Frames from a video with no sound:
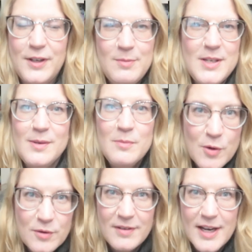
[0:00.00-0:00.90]
Give me some
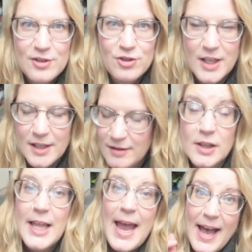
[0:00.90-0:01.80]
motivation.
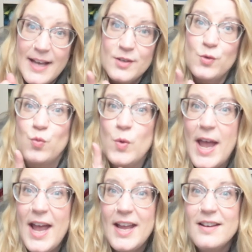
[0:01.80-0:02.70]
Last,
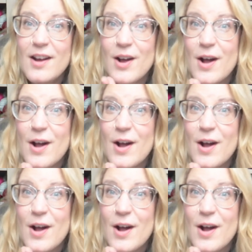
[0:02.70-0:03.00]
when